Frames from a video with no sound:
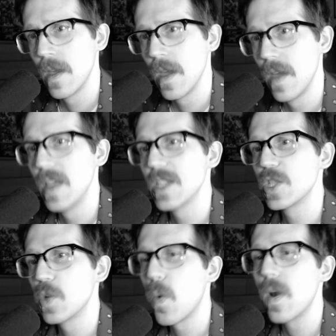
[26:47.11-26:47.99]
In this
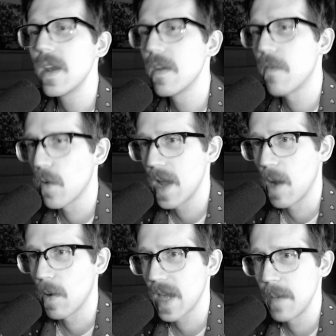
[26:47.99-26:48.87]
20 to 40
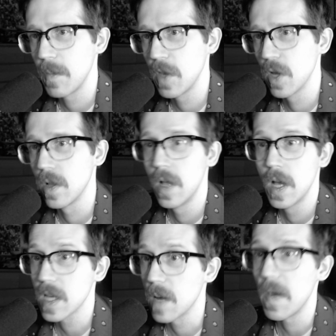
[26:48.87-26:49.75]
hour game, you'll
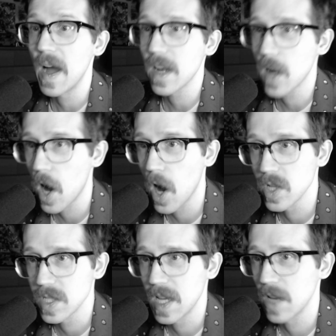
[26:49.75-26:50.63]
combine
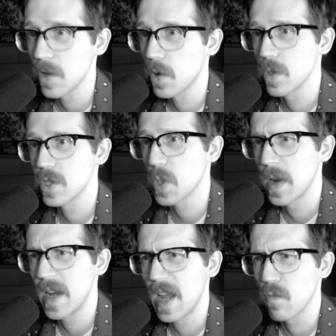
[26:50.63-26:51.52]
cards to tell your own
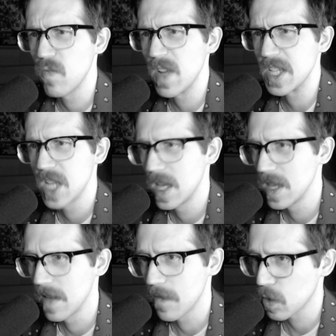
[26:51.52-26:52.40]
story in a rich,
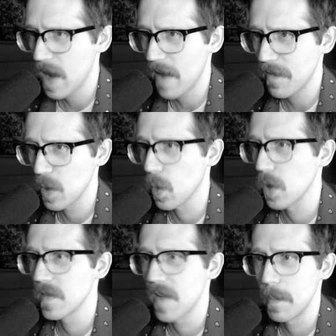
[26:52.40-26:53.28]
Lovecraftian
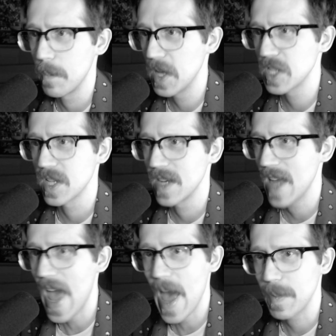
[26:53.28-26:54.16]
world of ambition,
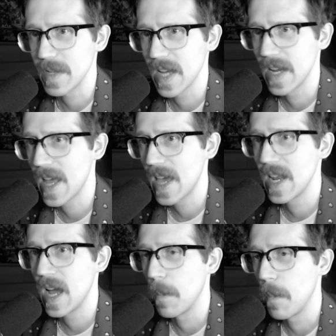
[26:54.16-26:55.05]
appetite,
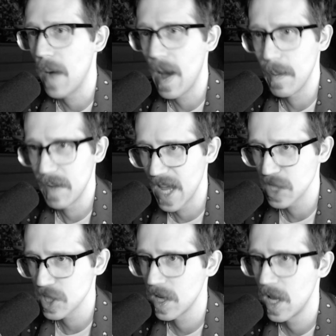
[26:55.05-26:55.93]
and
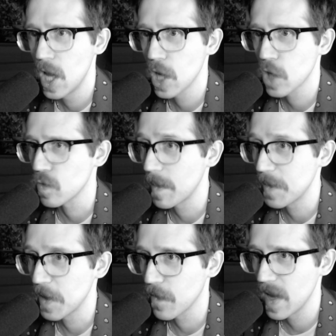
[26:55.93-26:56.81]
abomination.
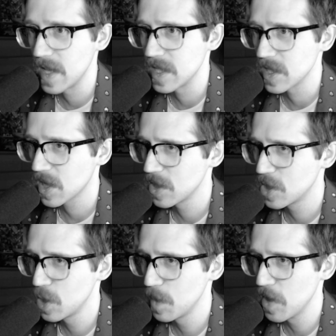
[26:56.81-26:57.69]
Corrupt your friends,
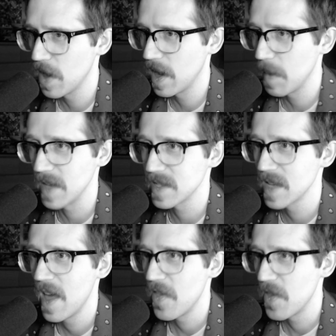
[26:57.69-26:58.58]
consume your enemies.
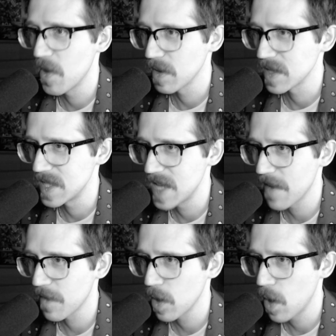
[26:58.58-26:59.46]
There is
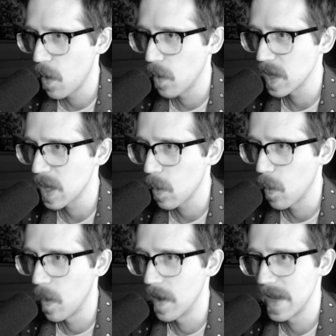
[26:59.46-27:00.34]
never only
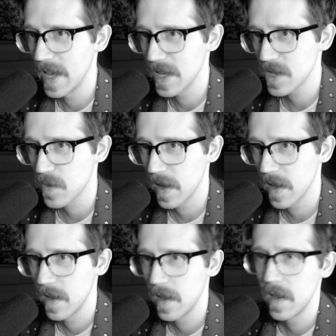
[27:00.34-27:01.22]
one history,
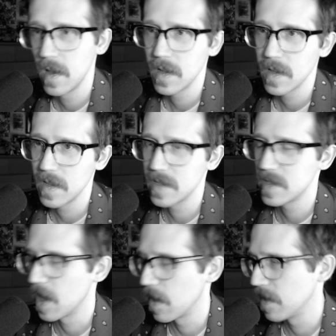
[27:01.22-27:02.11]

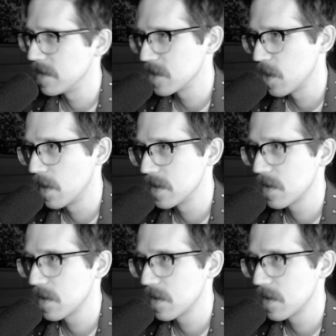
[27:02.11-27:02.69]
etc., and so on and so